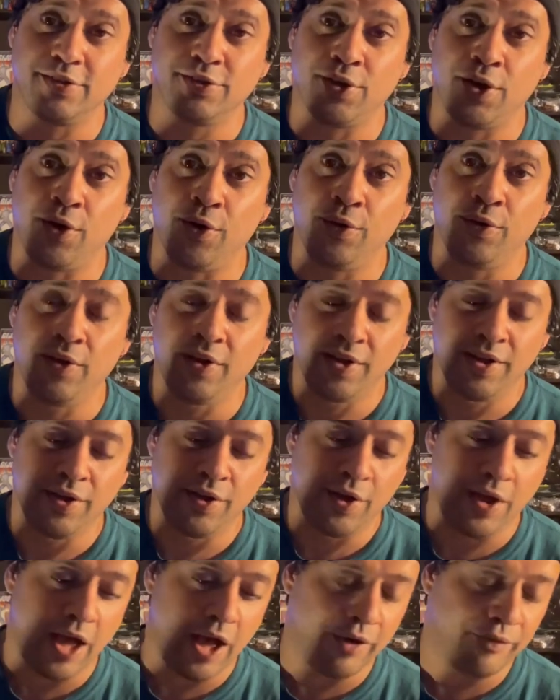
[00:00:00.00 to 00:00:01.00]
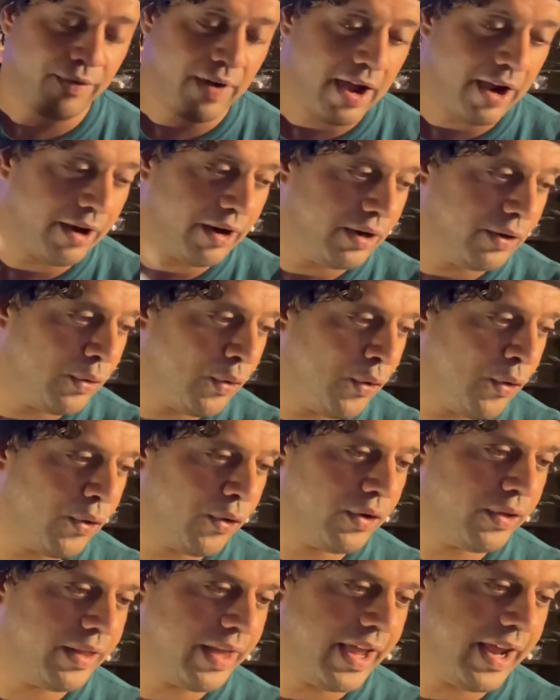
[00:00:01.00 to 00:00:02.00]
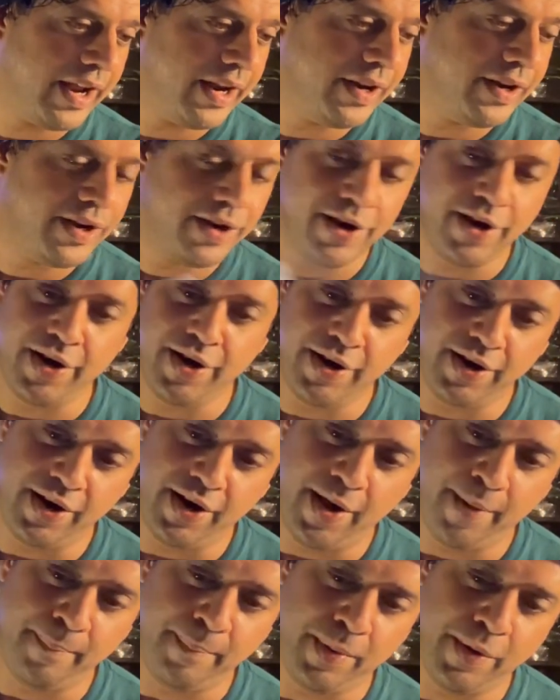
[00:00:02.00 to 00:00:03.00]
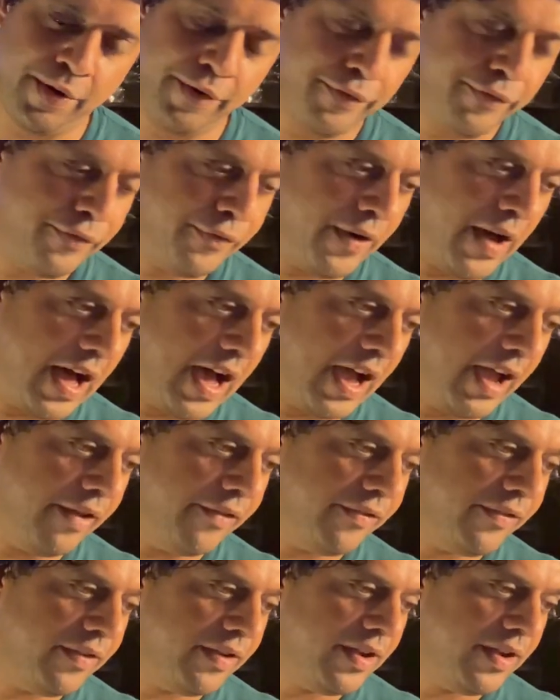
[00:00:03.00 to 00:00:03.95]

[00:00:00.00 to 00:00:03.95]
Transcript: So Elvira in Horrorland, number five.